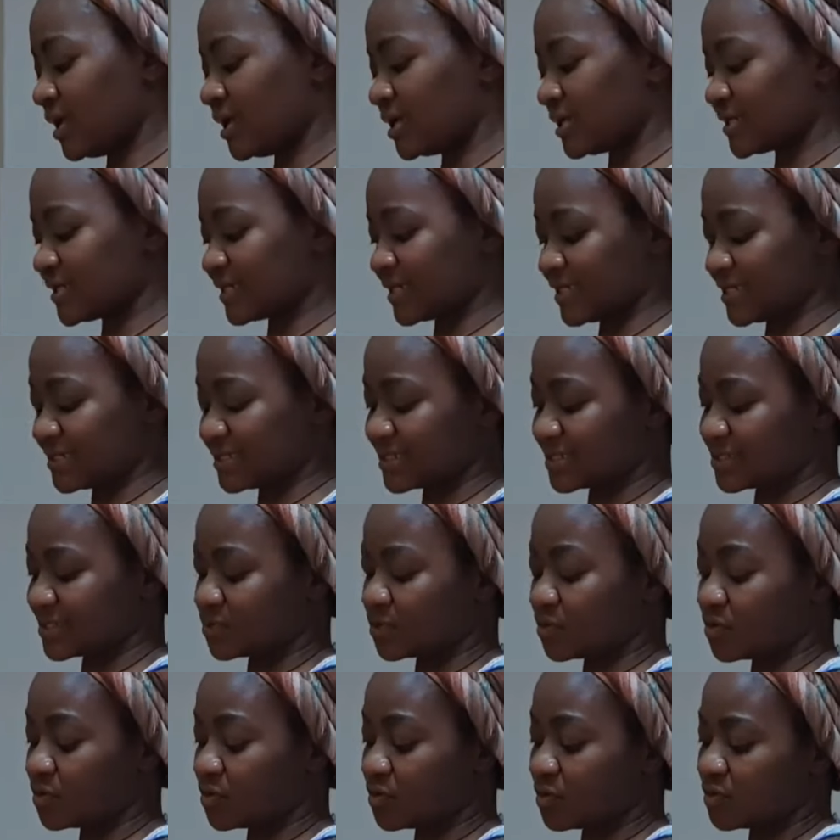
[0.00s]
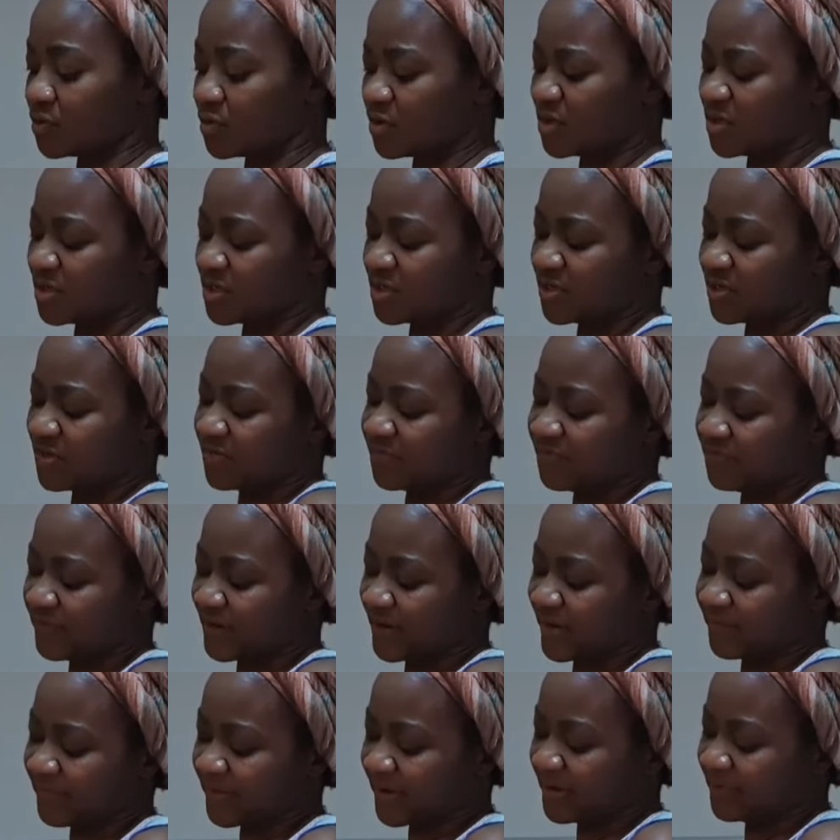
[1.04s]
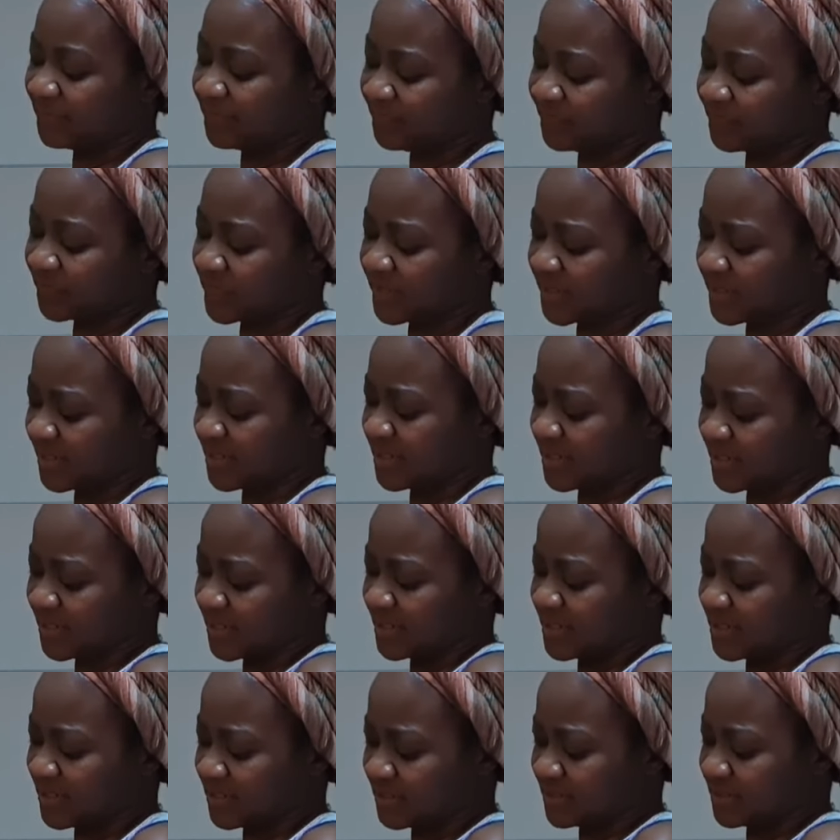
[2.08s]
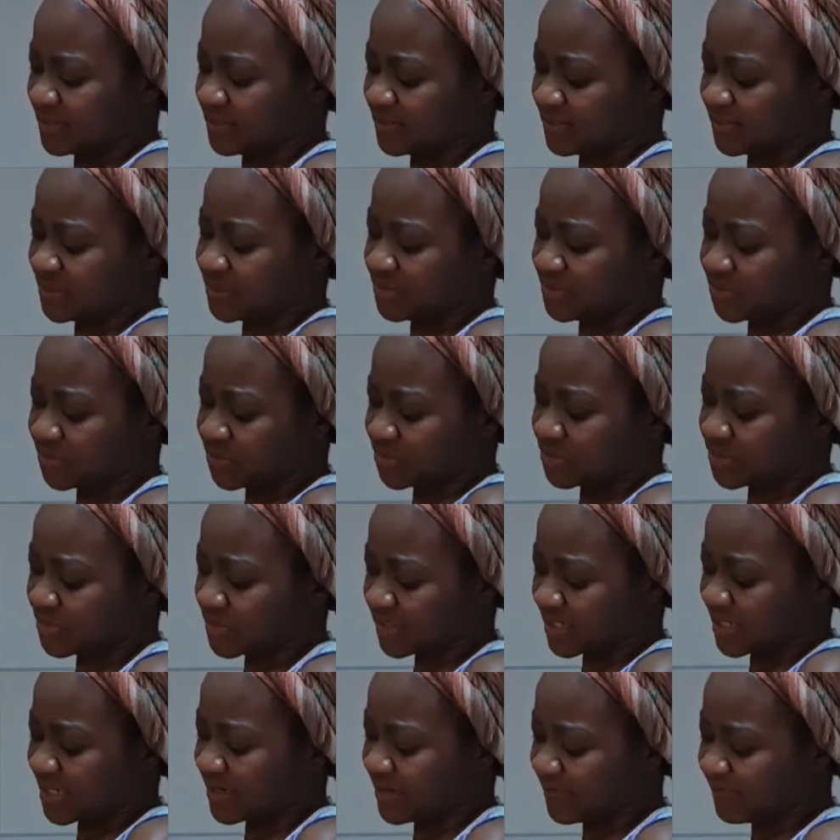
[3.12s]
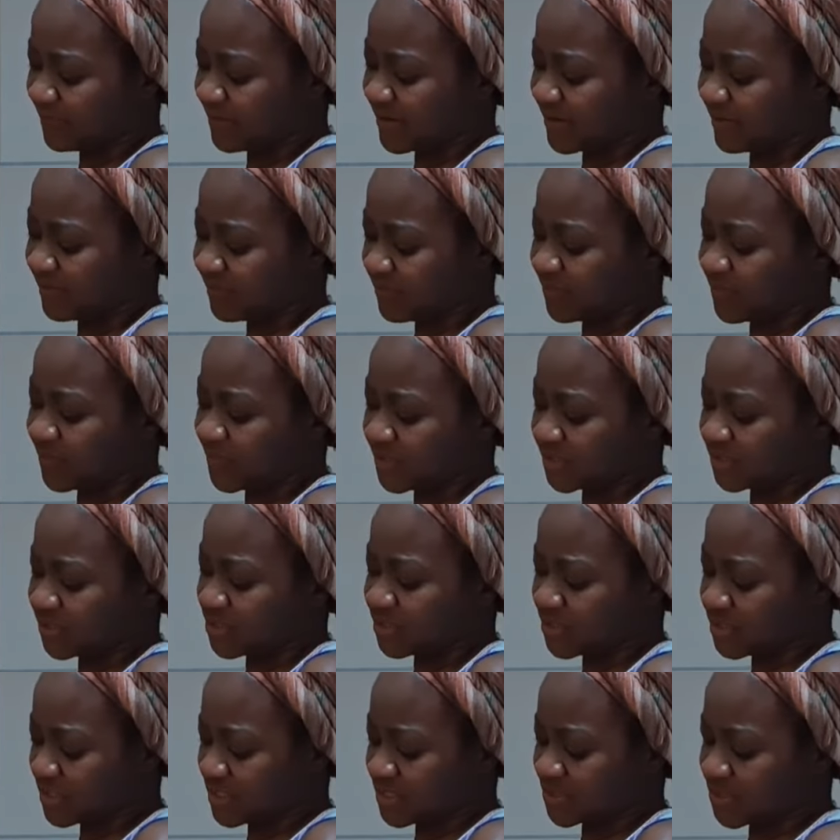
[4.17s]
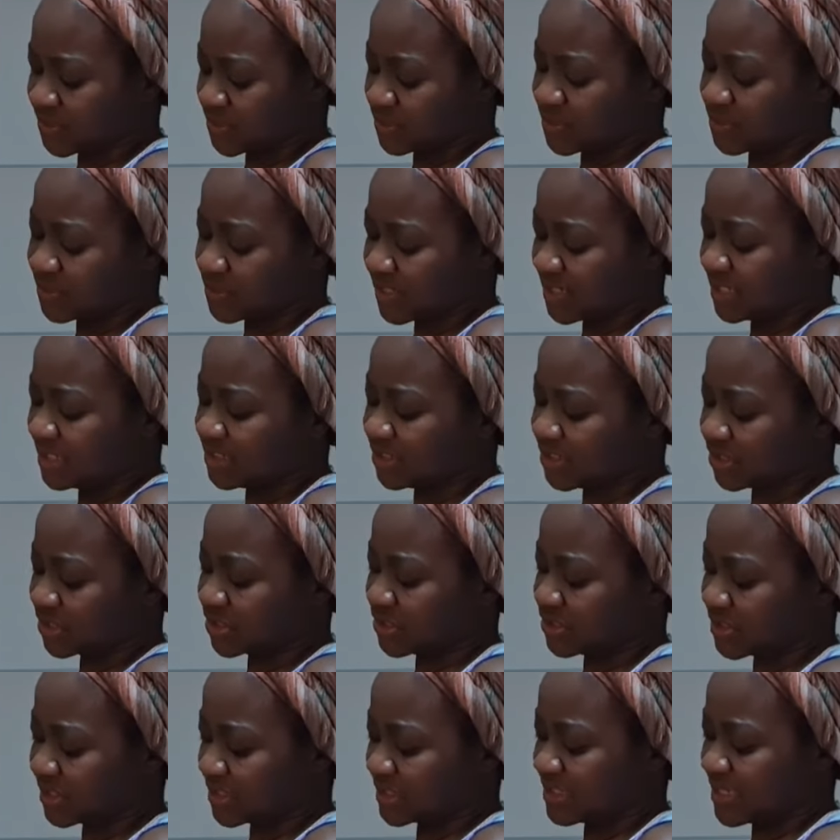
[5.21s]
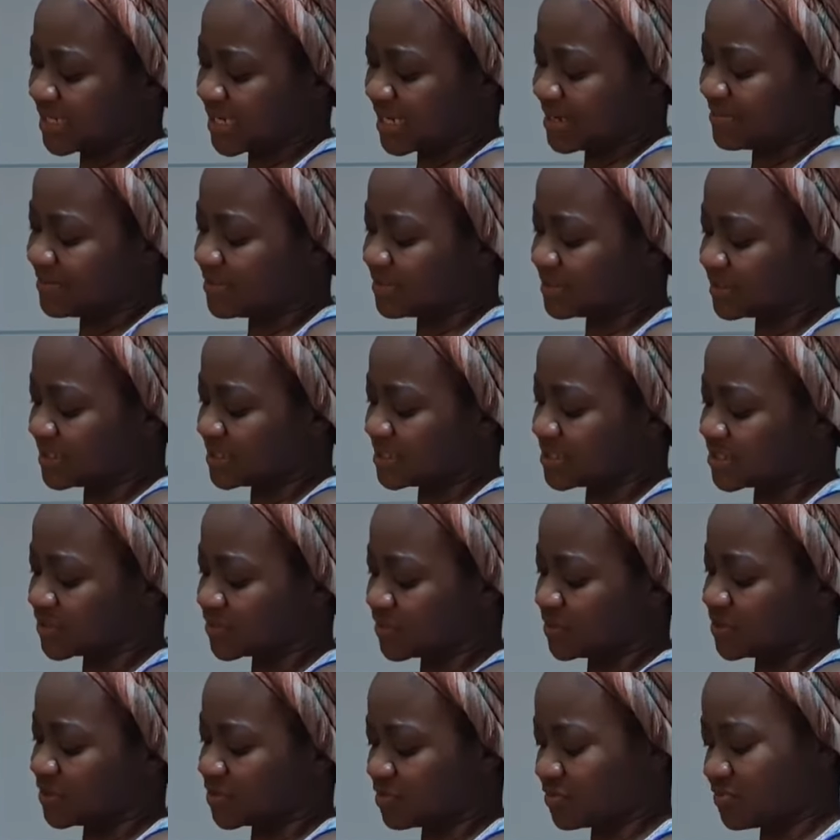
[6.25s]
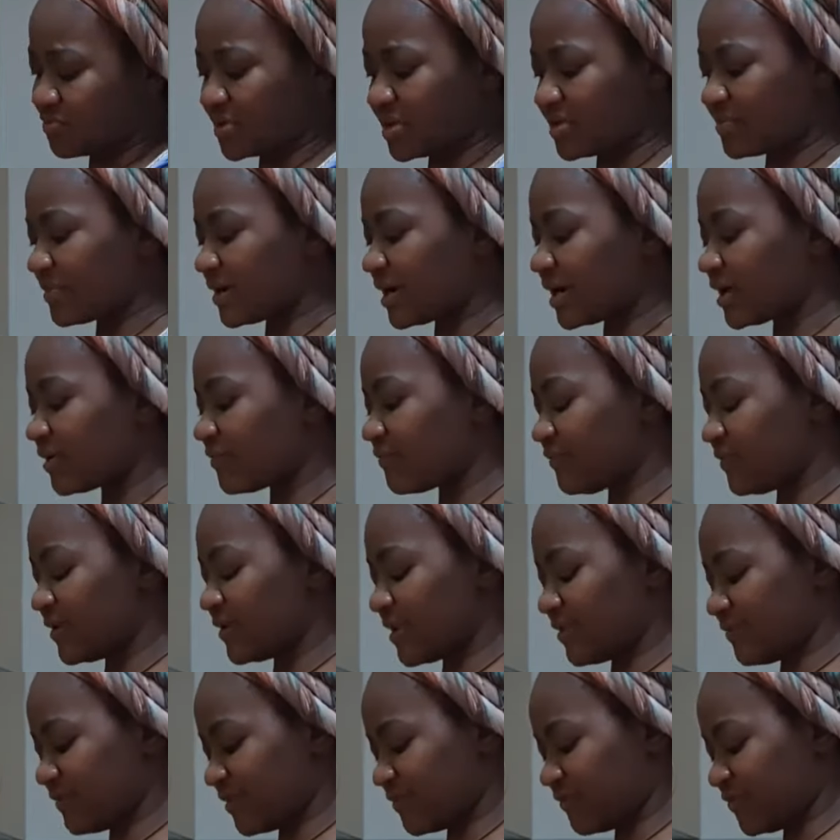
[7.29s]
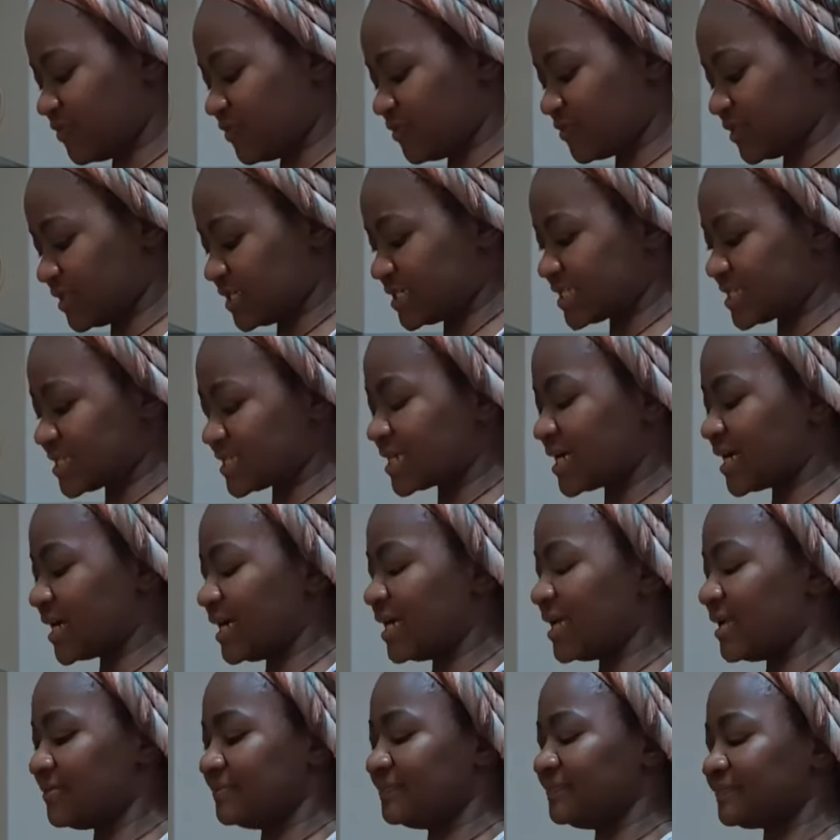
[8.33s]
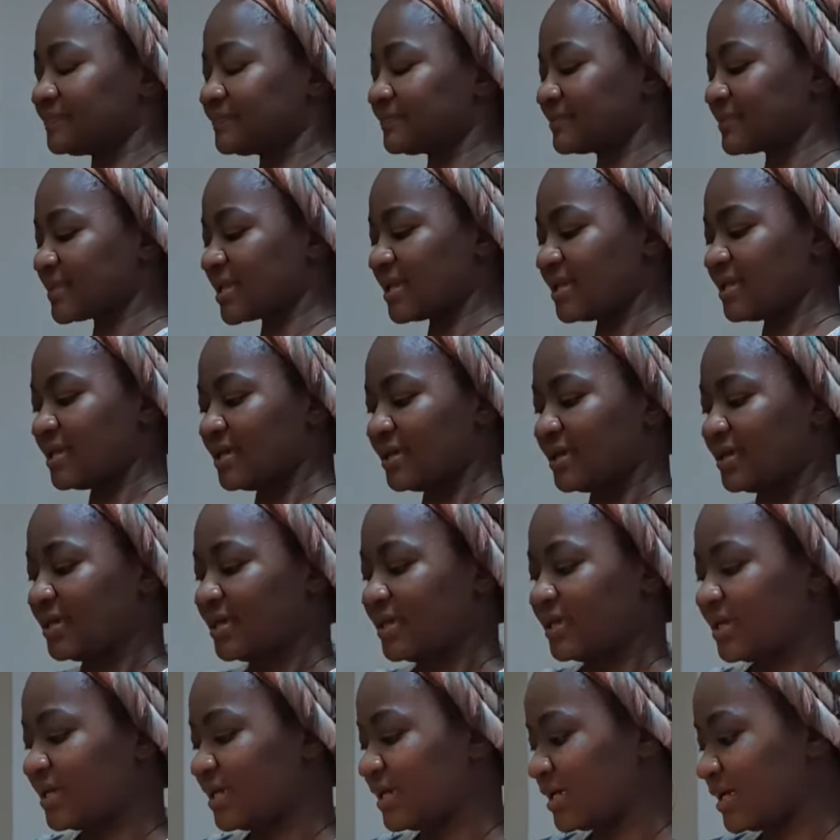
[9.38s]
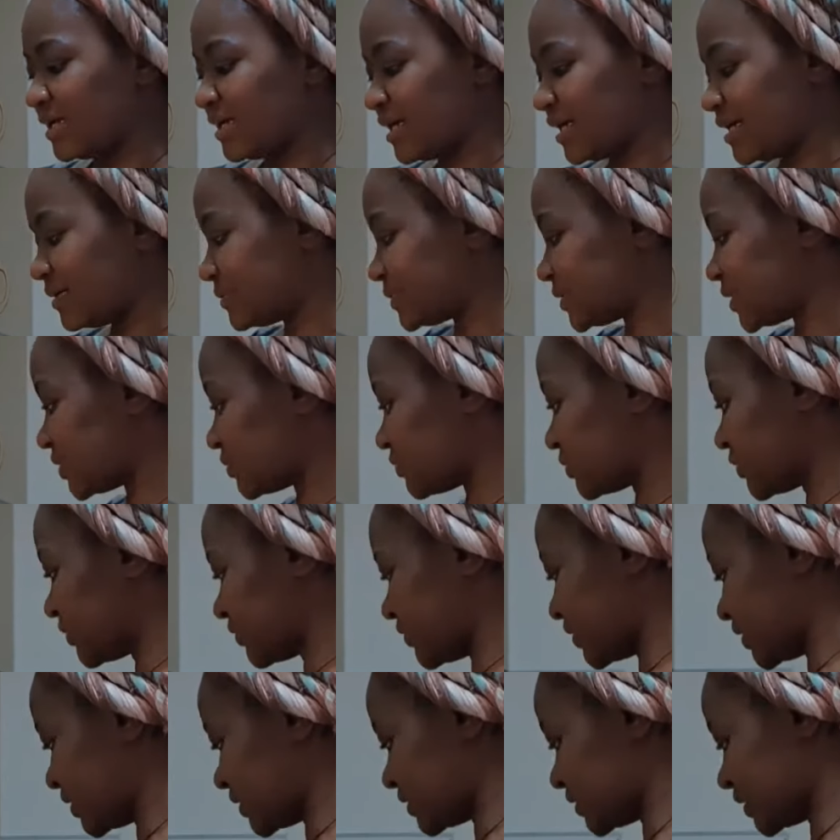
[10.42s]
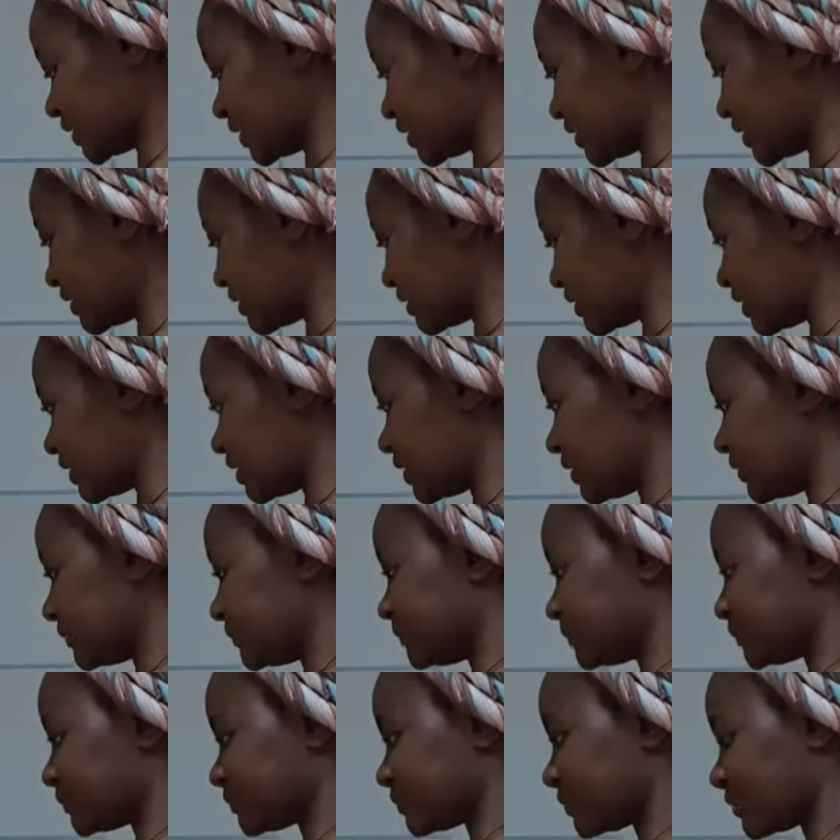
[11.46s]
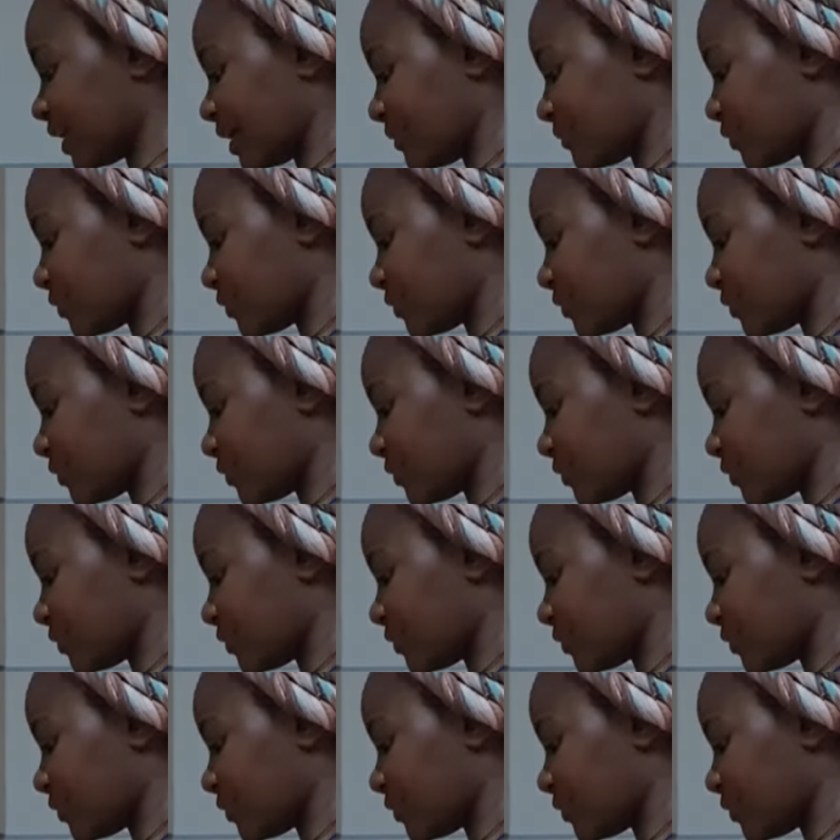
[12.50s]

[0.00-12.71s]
taste or flavor. You choose any flavor of your choice. So I chose lemon. It's going to be my flavor for this time. I'm done with that, and I'm